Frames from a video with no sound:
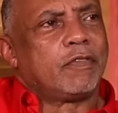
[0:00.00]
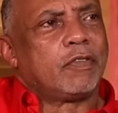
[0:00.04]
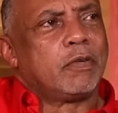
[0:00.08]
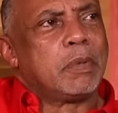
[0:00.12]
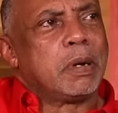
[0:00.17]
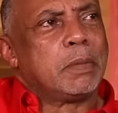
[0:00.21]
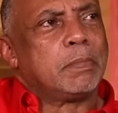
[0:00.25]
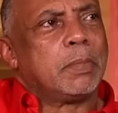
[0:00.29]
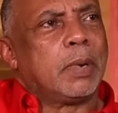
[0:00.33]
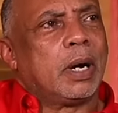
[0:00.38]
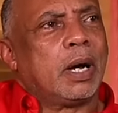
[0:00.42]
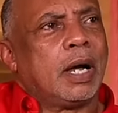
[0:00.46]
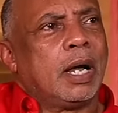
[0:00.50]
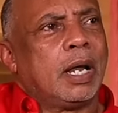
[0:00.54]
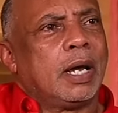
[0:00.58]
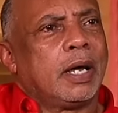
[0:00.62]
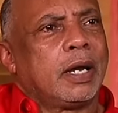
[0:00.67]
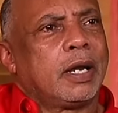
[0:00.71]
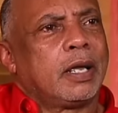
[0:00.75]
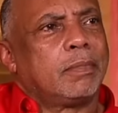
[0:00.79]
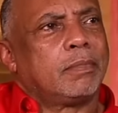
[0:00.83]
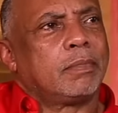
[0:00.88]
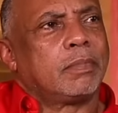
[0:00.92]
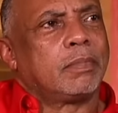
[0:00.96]
to remember all
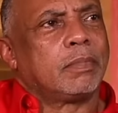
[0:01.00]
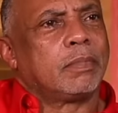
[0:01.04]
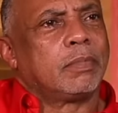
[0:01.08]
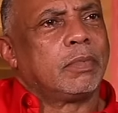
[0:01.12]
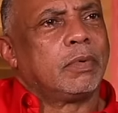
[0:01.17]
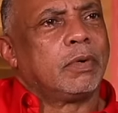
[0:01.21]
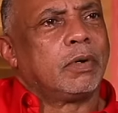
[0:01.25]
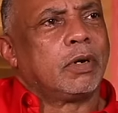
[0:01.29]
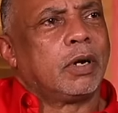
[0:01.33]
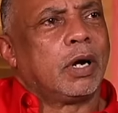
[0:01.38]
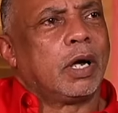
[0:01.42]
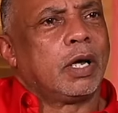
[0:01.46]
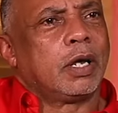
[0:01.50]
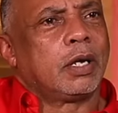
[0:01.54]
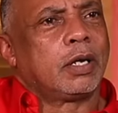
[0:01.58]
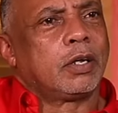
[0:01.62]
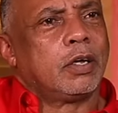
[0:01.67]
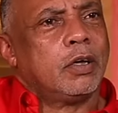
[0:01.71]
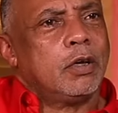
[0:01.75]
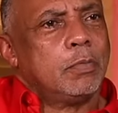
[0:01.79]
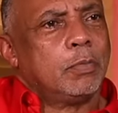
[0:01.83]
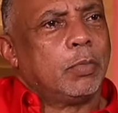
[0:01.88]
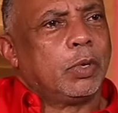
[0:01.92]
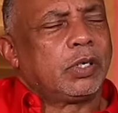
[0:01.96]
of them, right?
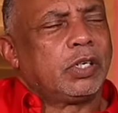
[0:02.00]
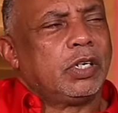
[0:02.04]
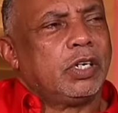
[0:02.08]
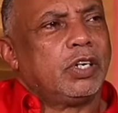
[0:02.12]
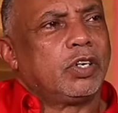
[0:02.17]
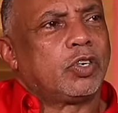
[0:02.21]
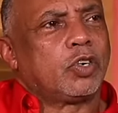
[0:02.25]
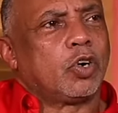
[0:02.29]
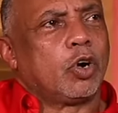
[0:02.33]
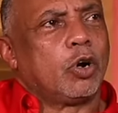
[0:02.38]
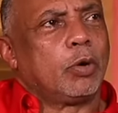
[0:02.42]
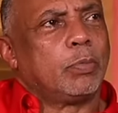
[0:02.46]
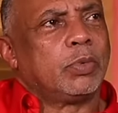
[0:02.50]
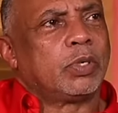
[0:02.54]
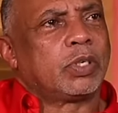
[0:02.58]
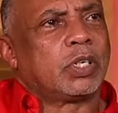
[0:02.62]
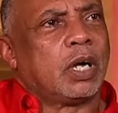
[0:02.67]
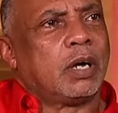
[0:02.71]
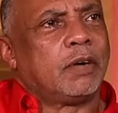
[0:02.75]
But in terms